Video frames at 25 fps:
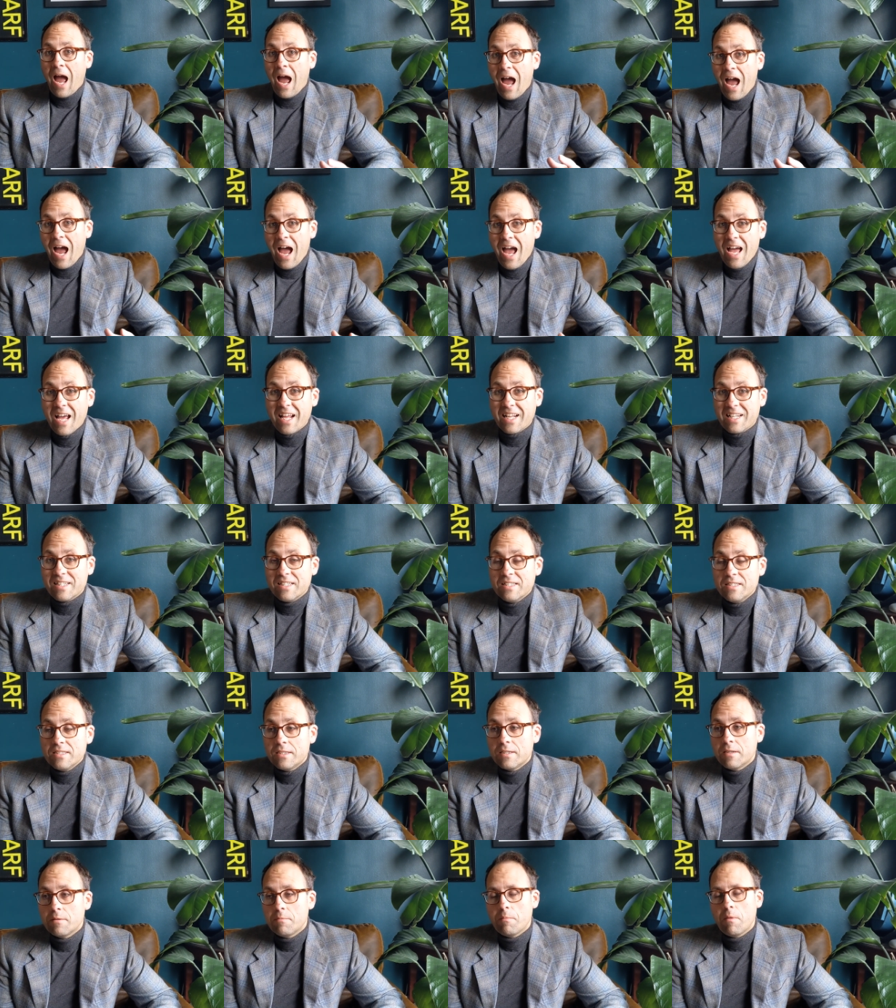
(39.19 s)

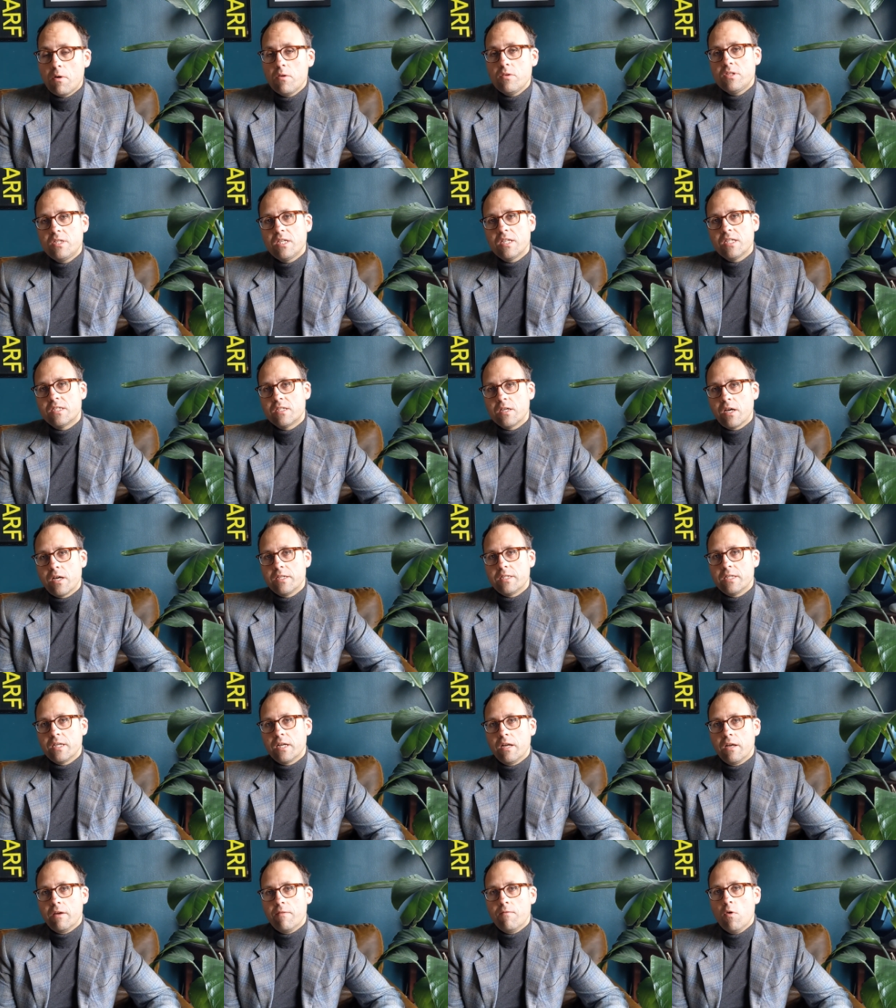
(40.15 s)
And most
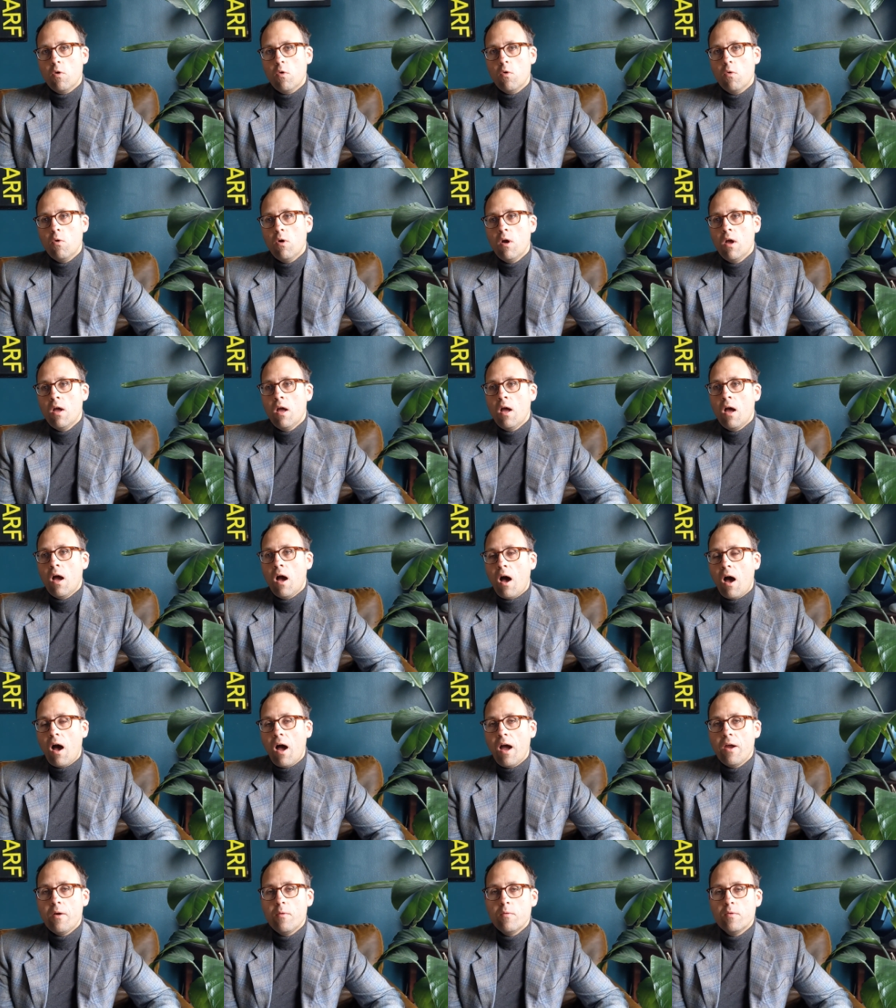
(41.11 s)
excitingly of all,
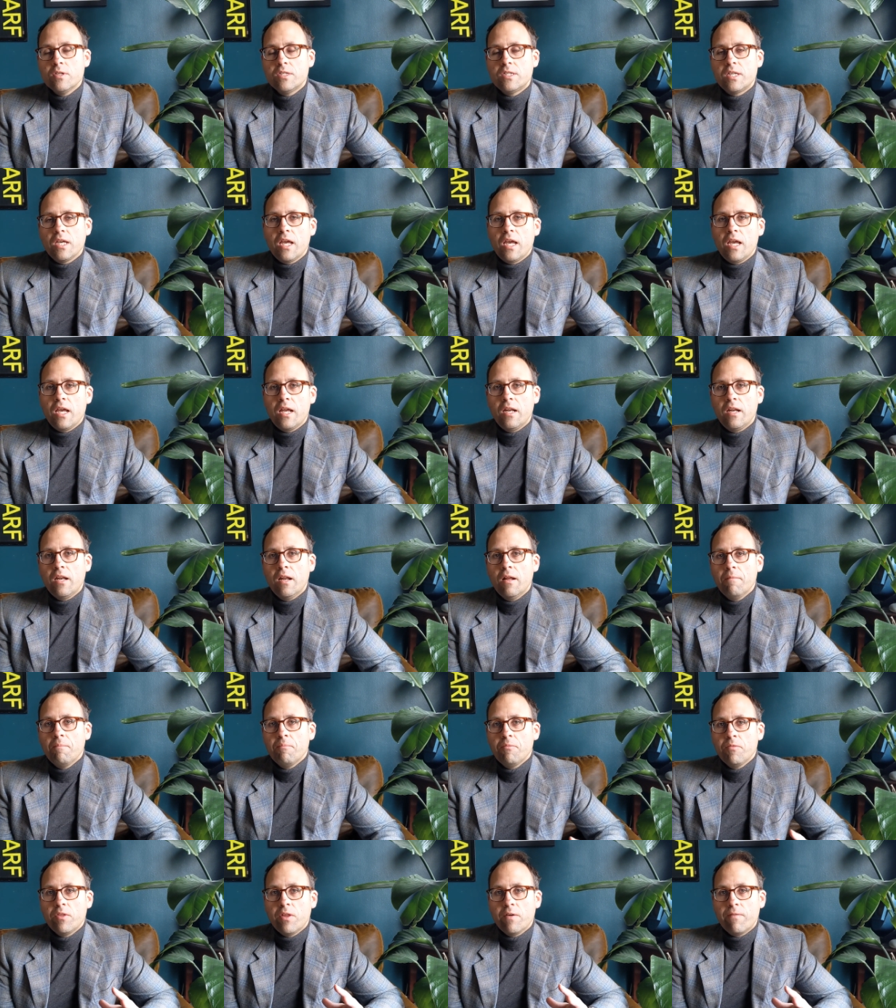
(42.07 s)
I was in
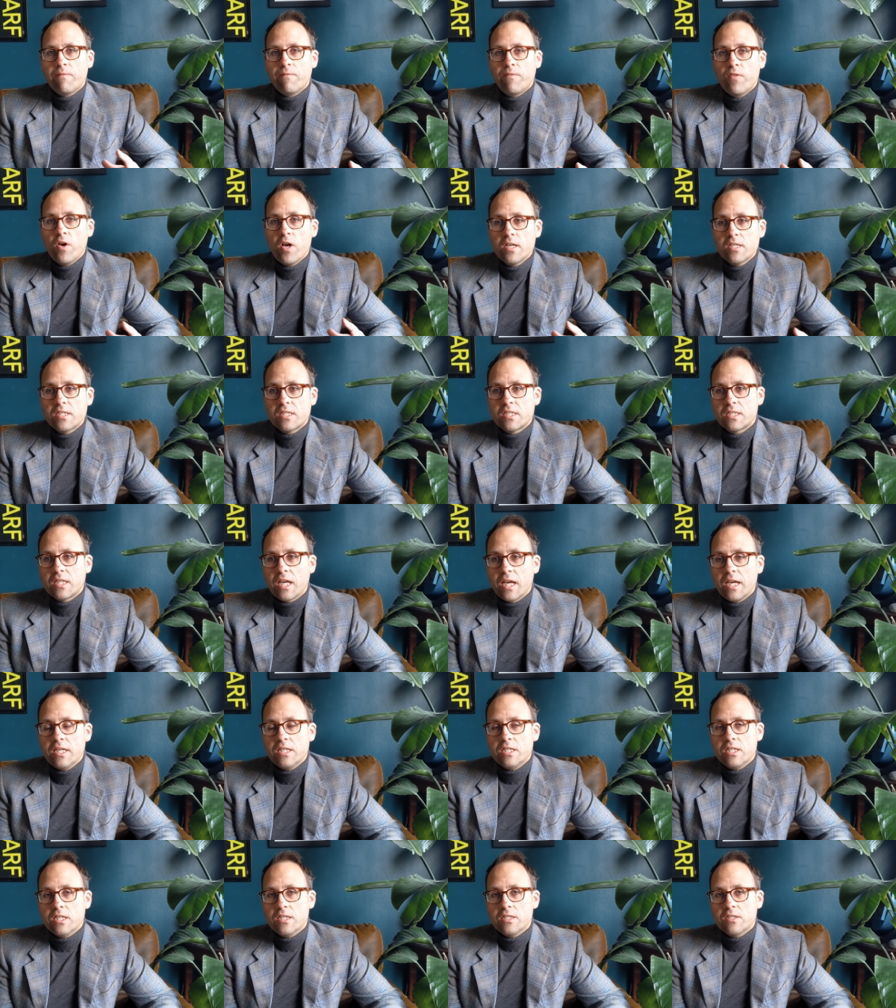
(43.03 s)
the first
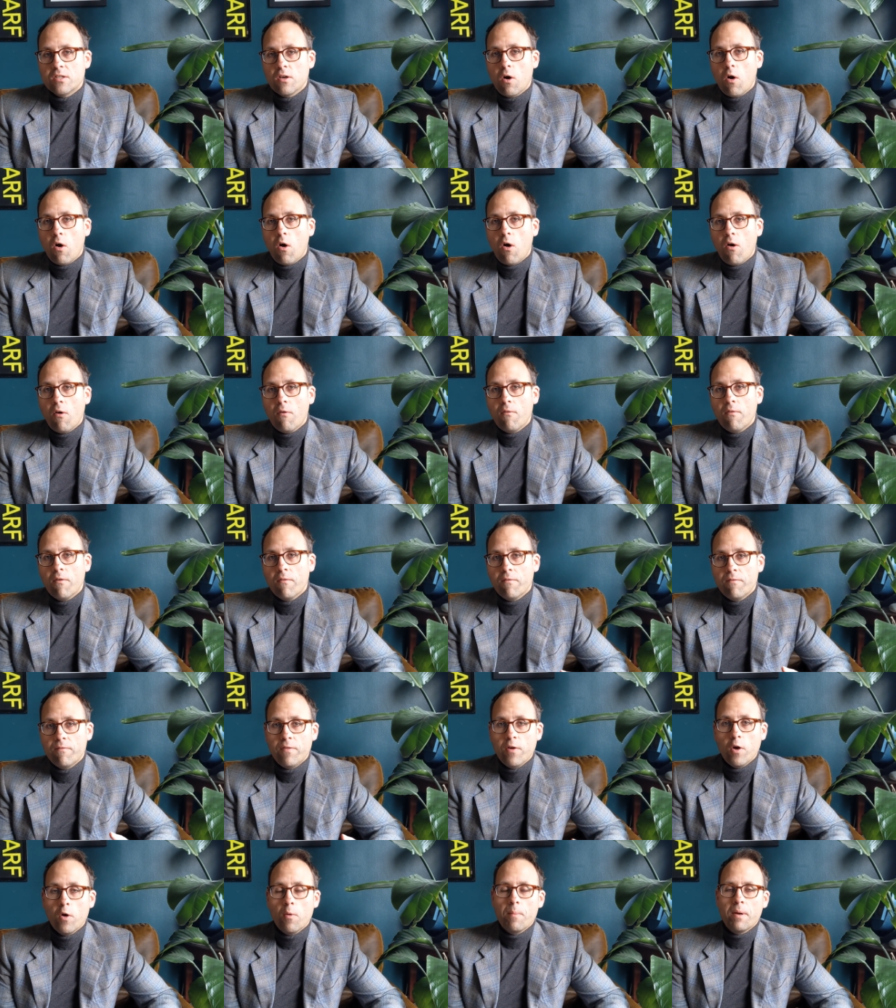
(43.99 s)
stages of
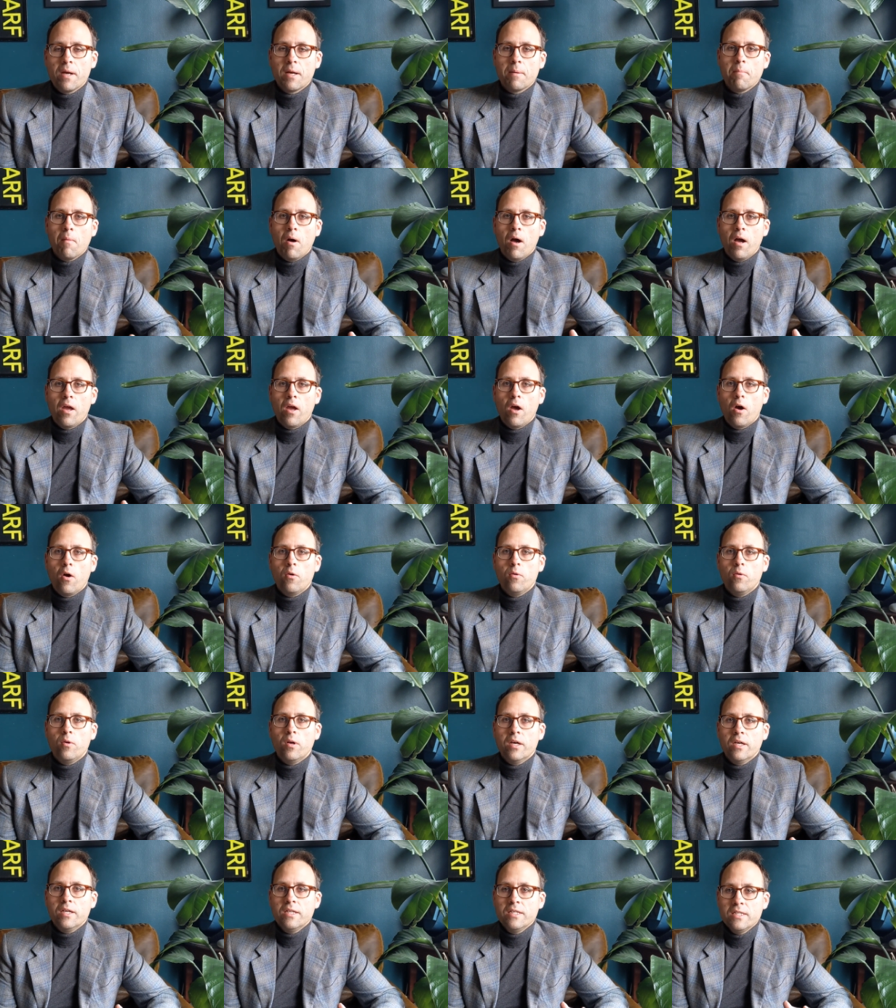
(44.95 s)
filming my
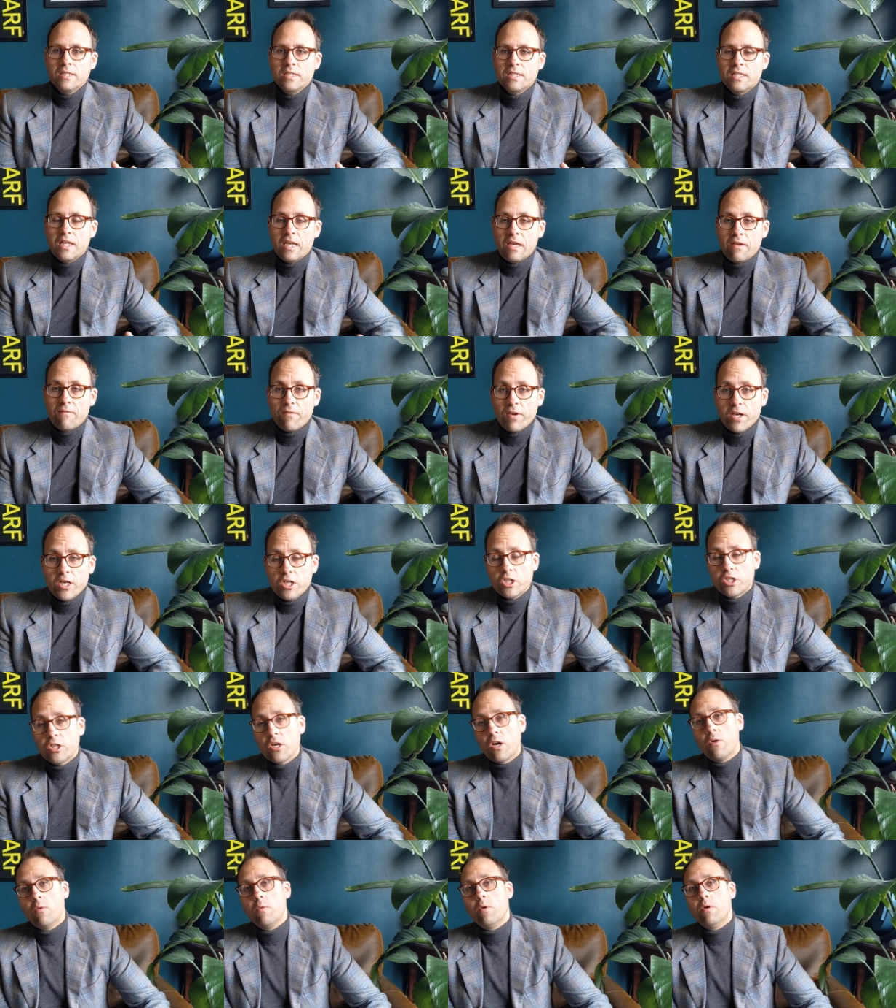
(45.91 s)
own TV
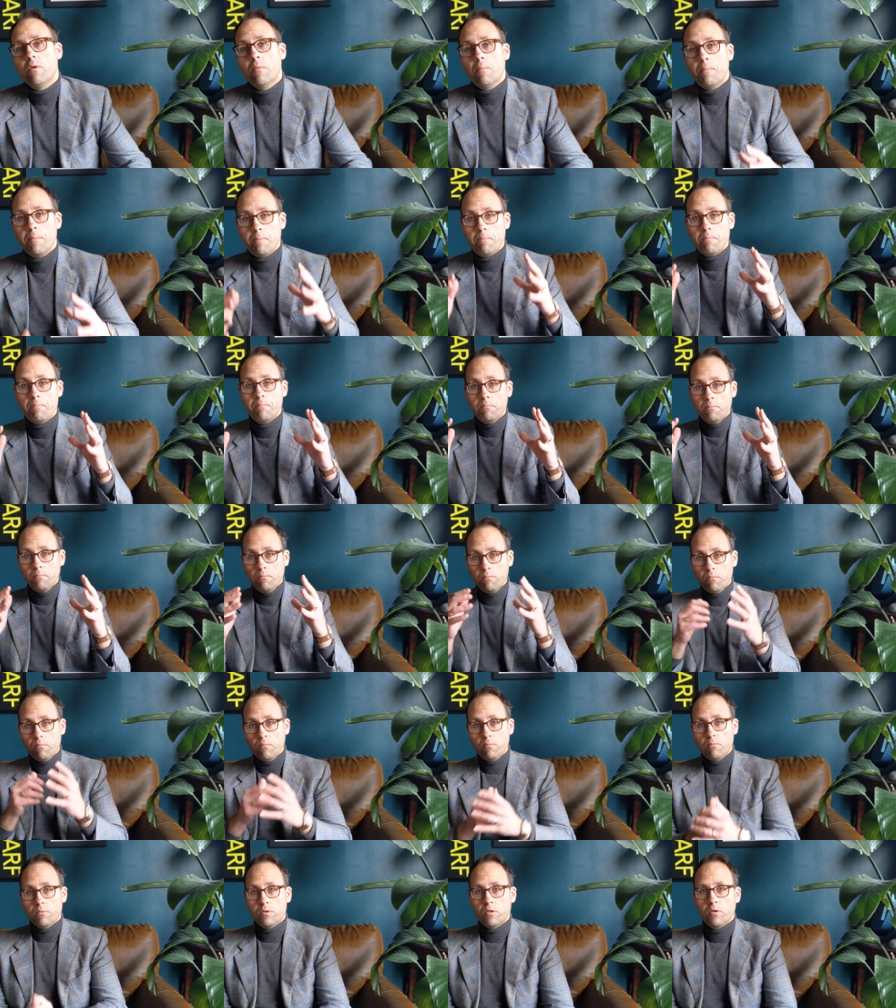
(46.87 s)
show. We were
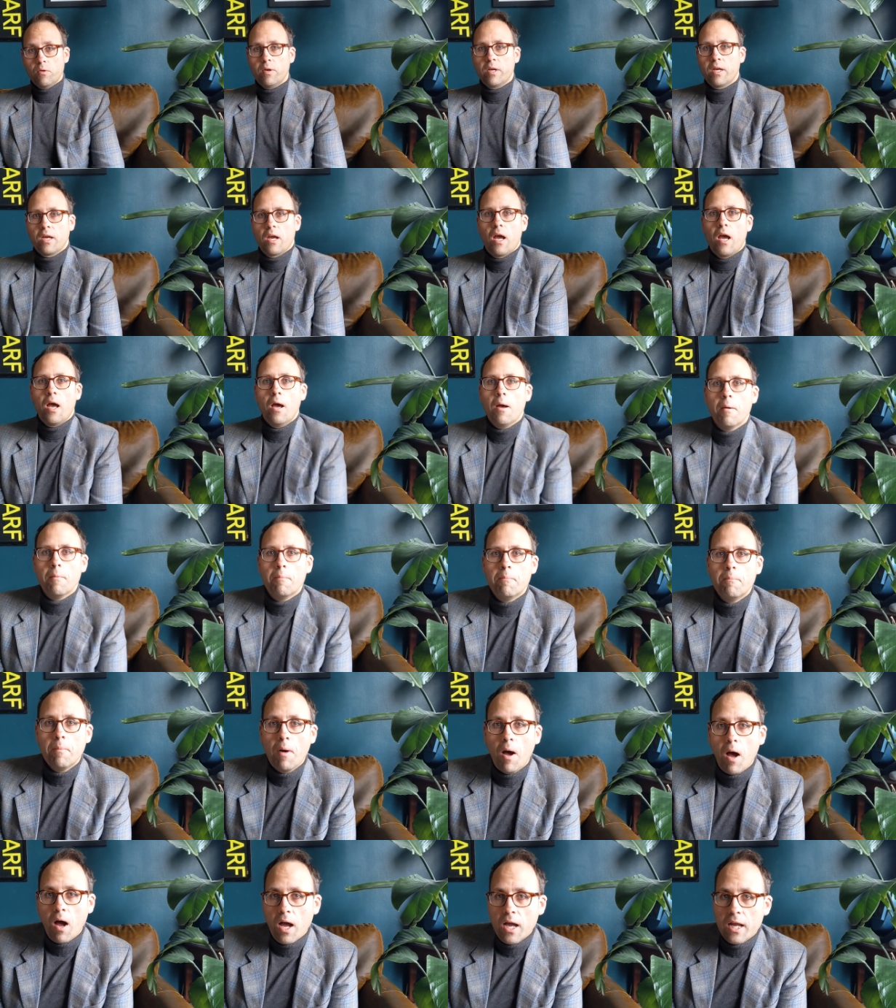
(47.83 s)
doing a
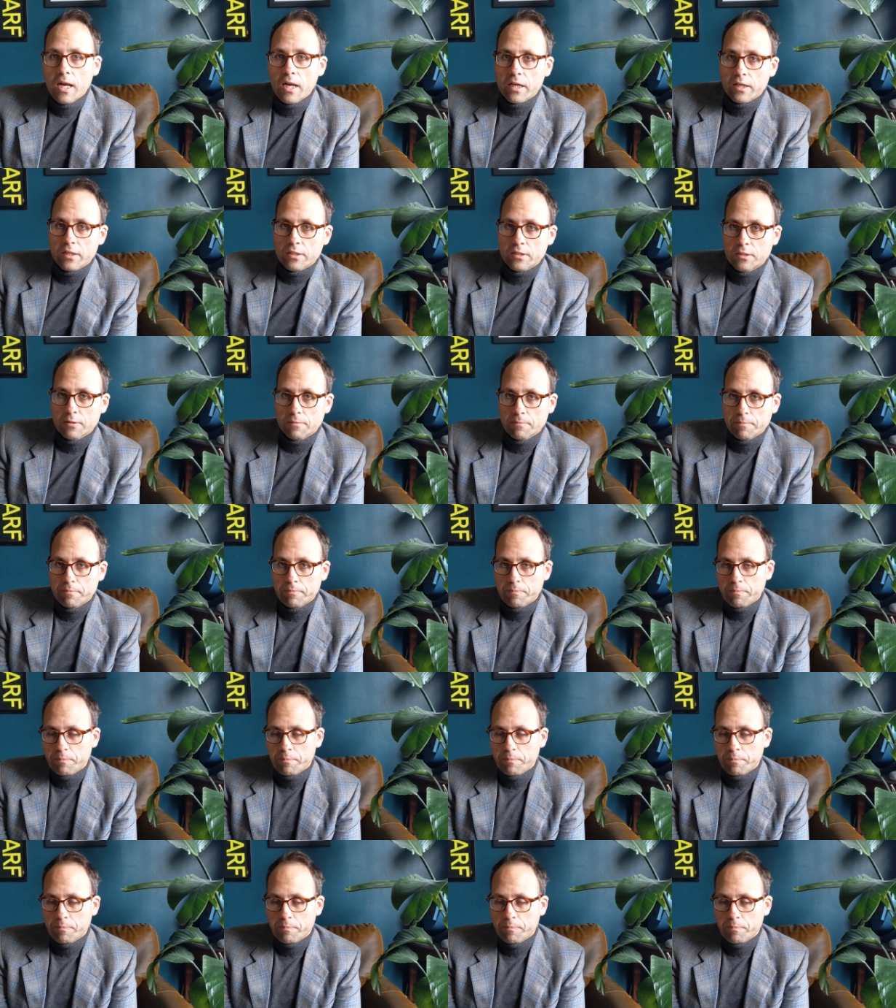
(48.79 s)
pilot.